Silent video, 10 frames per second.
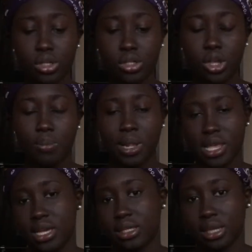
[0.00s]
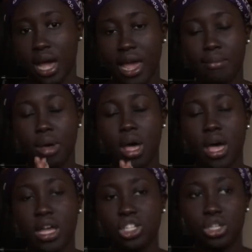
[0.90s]
So please, I'm
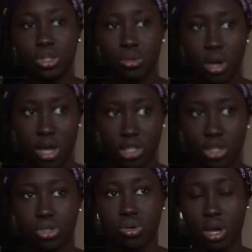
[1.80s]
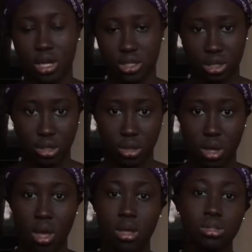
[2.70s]
urging you, urging you, urging you,
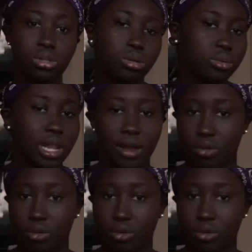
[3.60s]
don't let